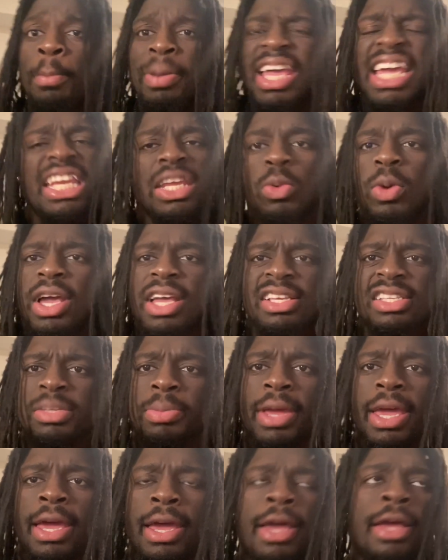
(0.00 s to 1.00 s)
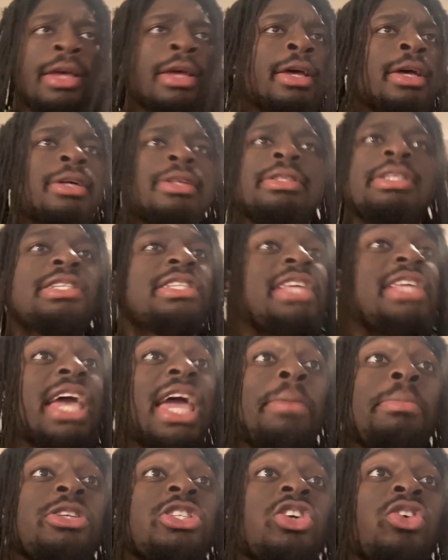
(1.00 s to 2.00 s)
But anyways, man, this game is